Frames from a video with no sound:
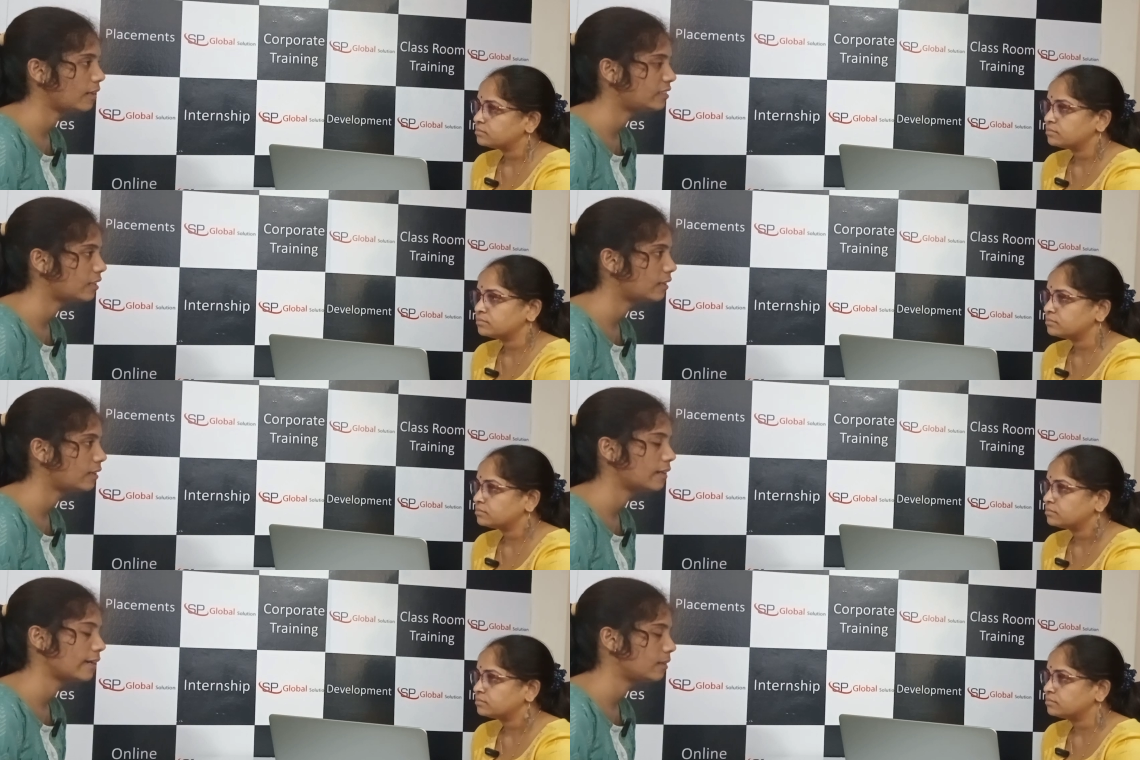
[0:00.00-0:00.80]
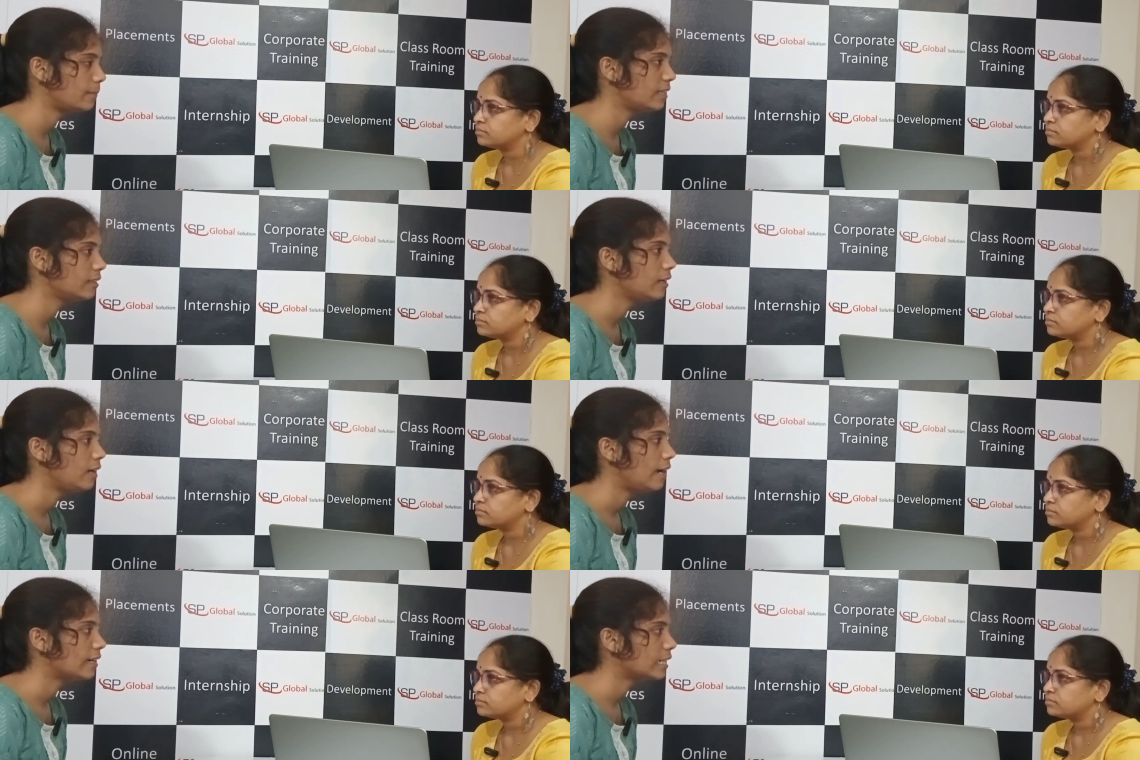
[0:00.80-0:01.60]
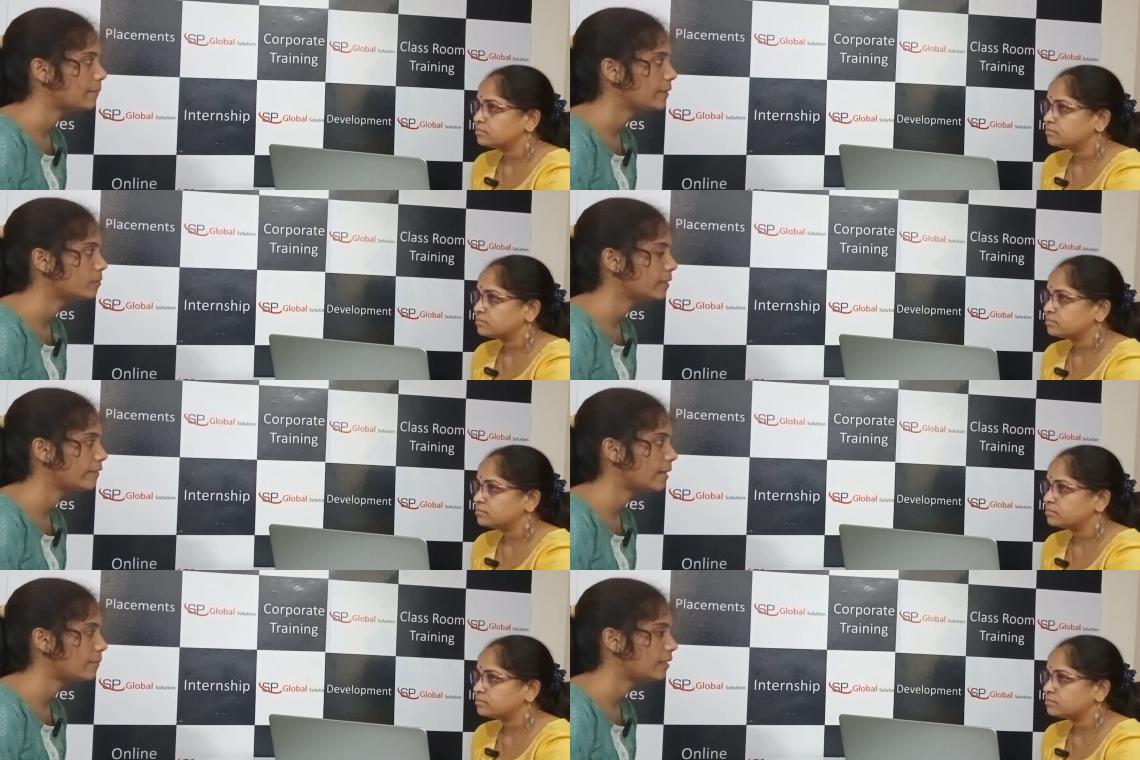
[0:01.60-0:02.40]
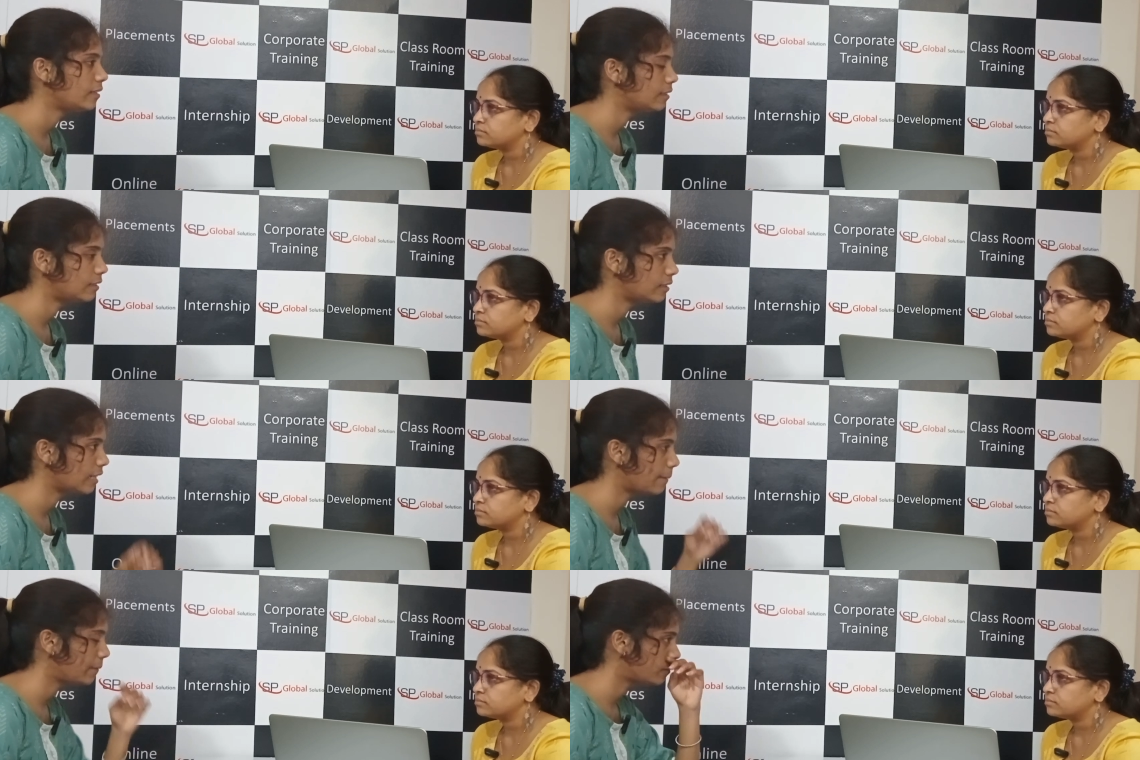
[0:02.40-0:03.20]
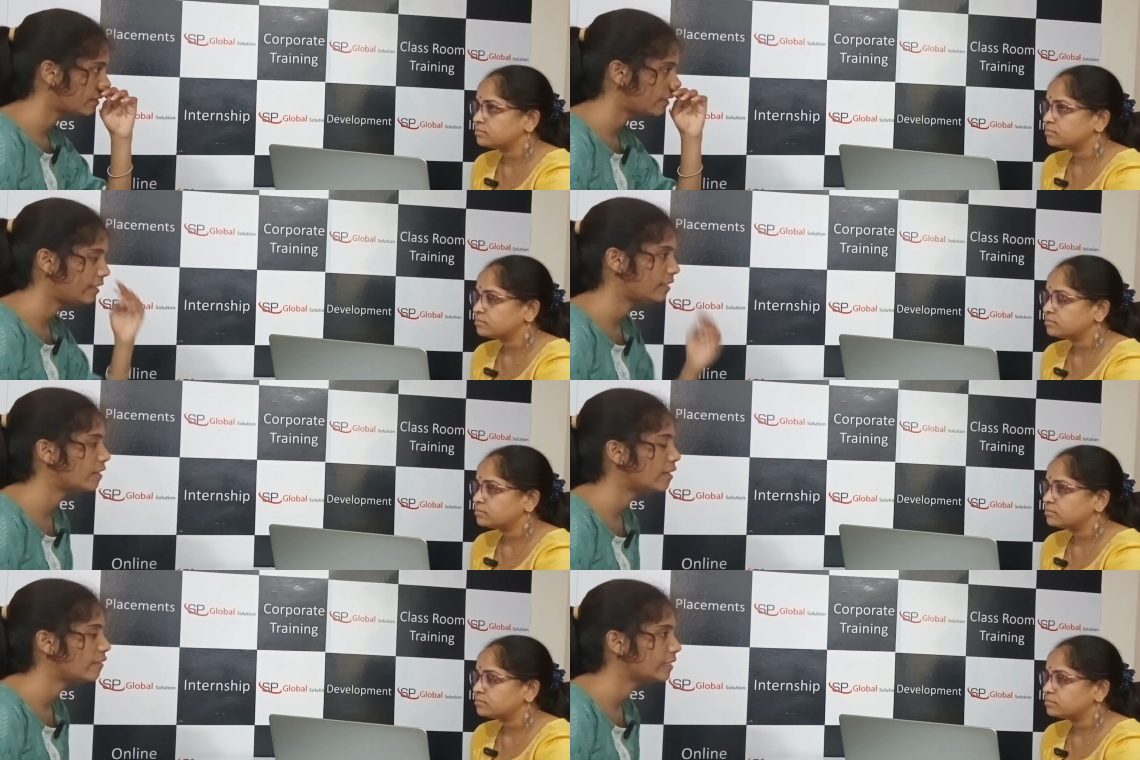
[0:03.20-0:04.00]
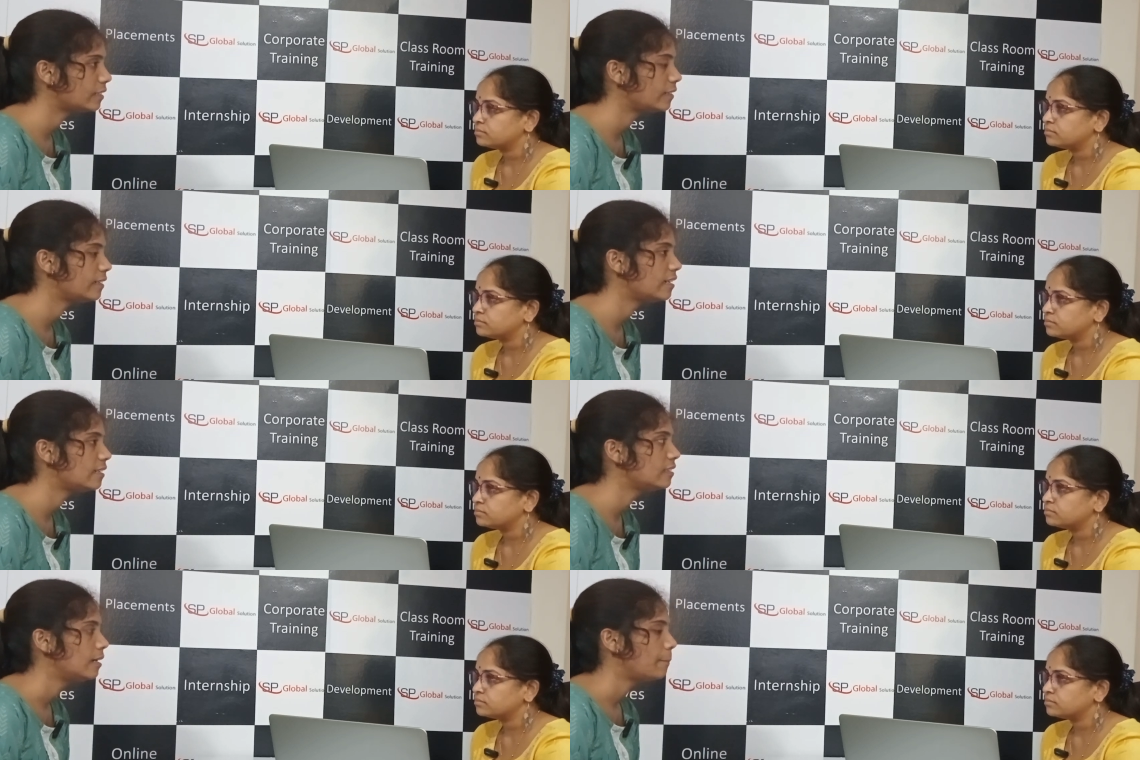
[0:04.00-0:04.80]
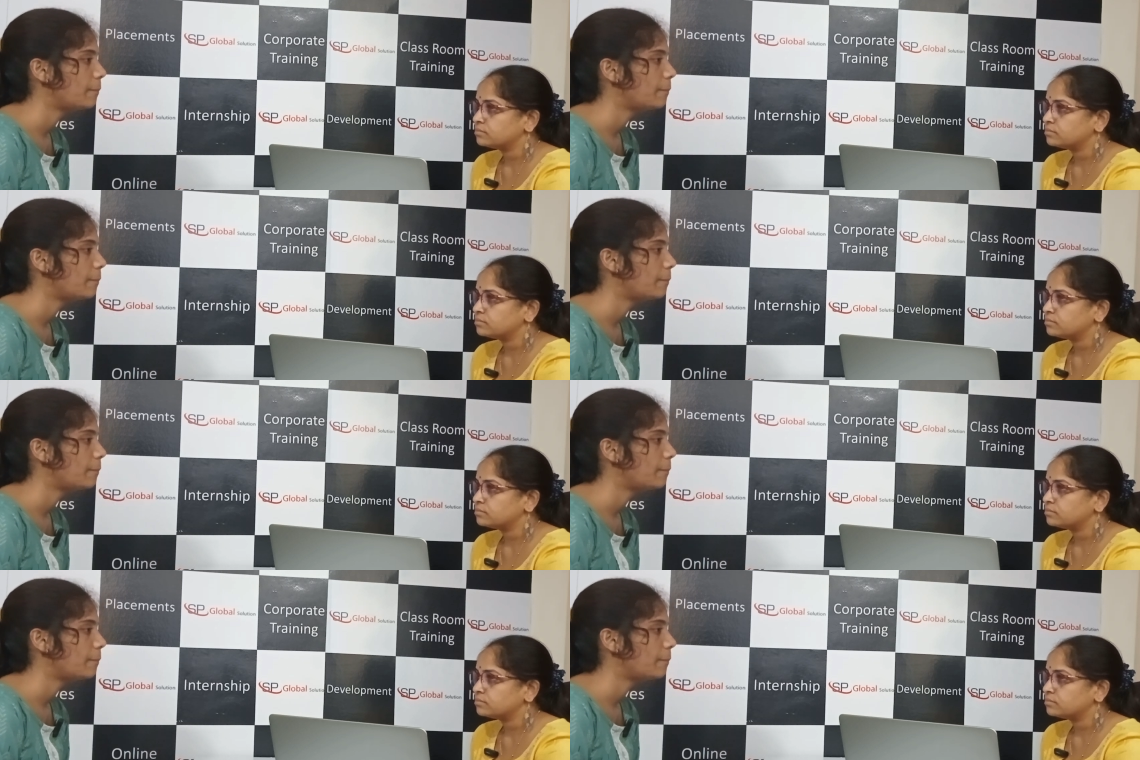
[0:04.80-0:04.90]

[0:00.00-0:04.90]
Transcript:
Speaker 1: SR Nagar, Hyderabad. And coming to my family, coming to my qualification details,